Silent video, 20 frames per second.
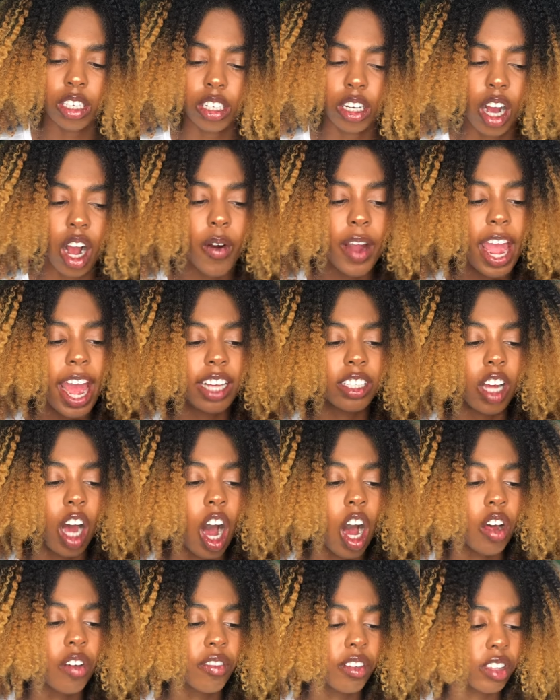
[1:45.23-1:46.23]
has
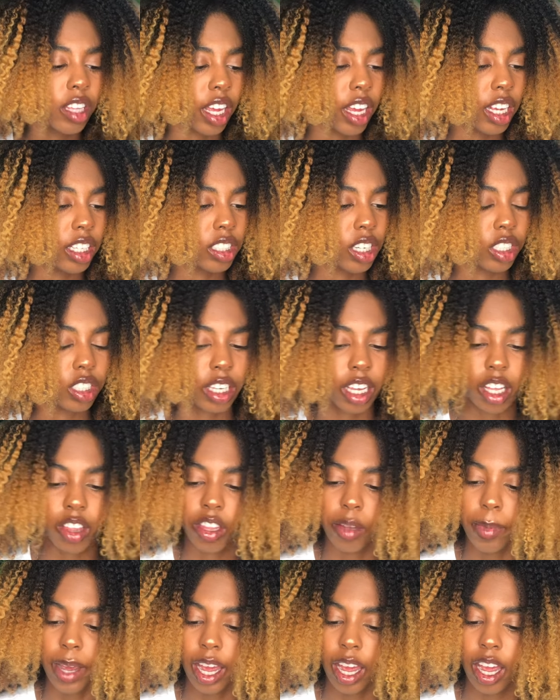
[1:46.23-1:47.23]
all the things that's in the
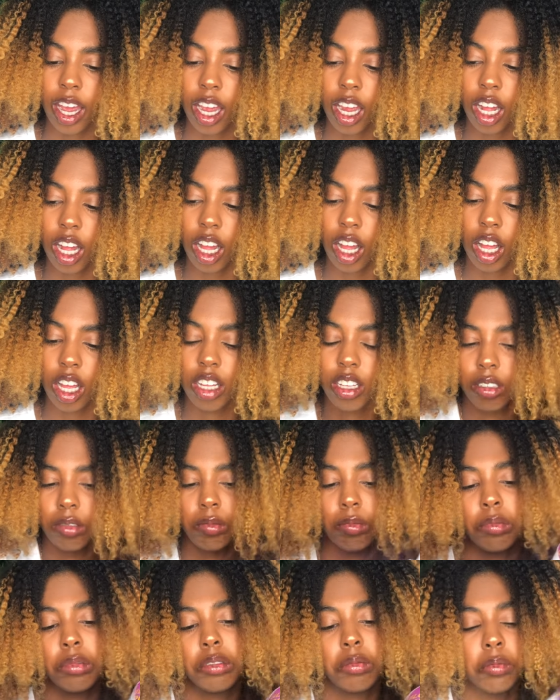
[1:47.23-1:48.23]
bag.
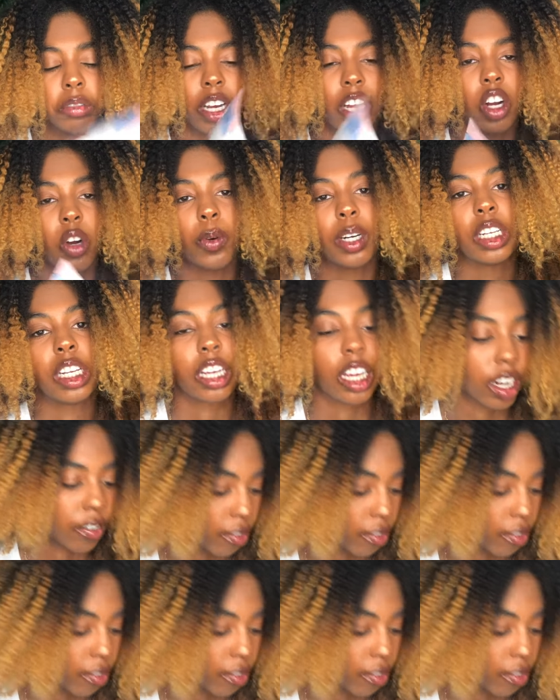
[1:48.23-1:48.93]
Oh, I don't want to look it